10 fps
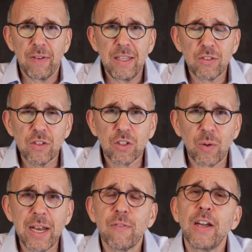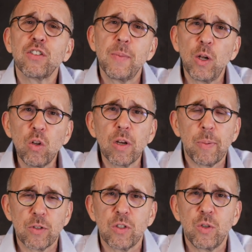And this is great advice from an older
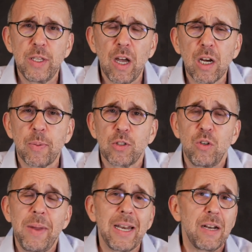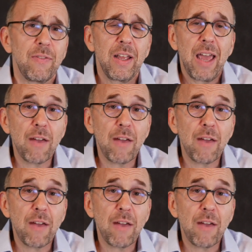person to a younger person who may not have